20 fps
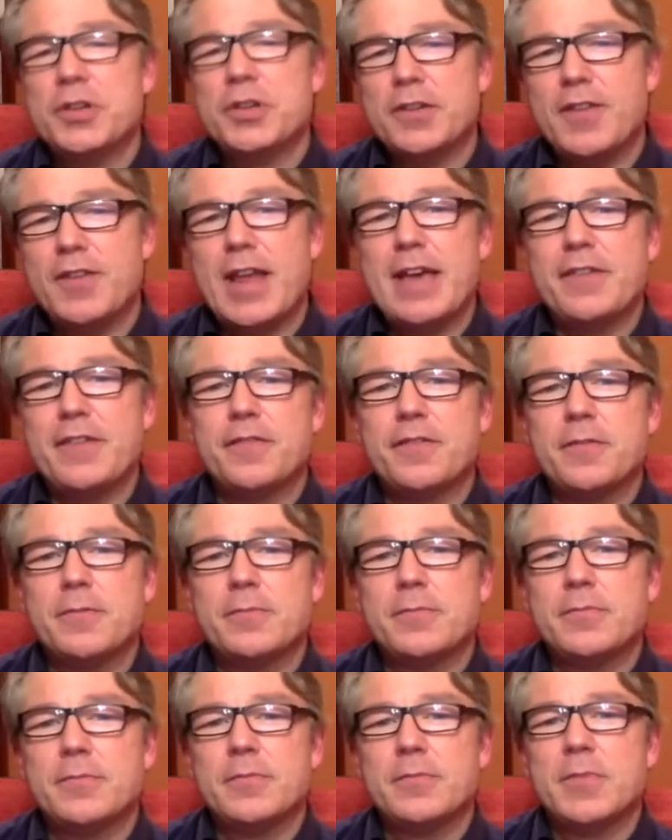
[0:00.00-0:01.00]
of life?
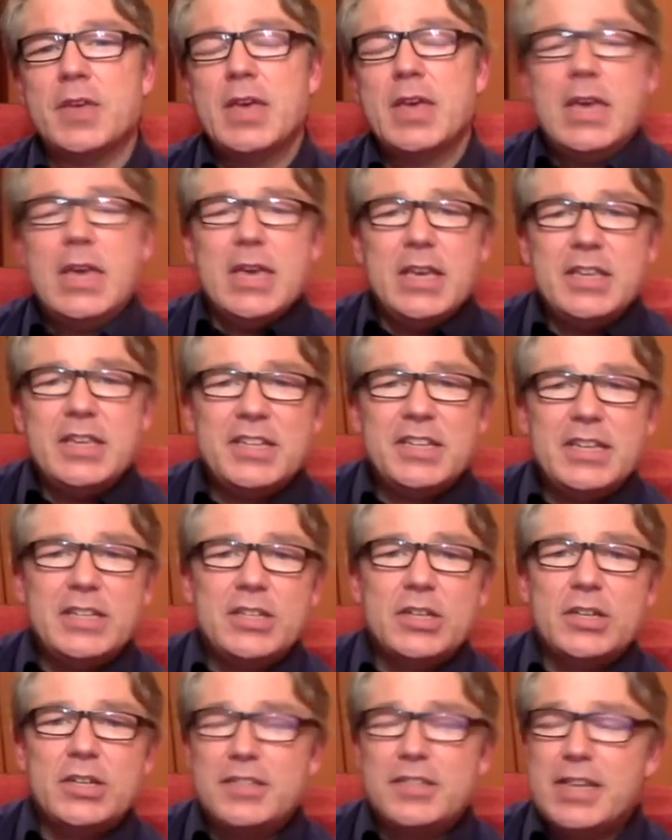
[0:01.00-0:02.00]
You see,
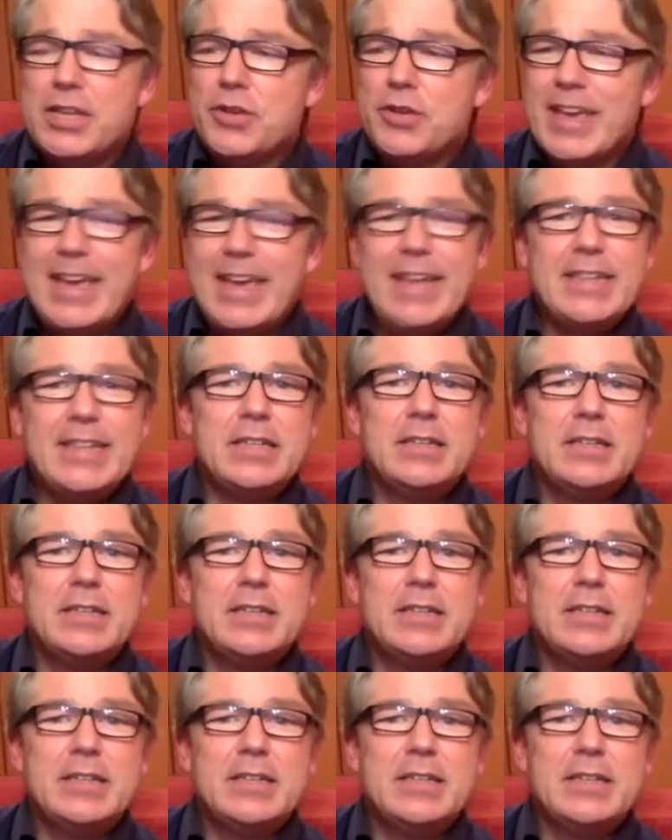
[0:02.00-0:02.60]
to continue eating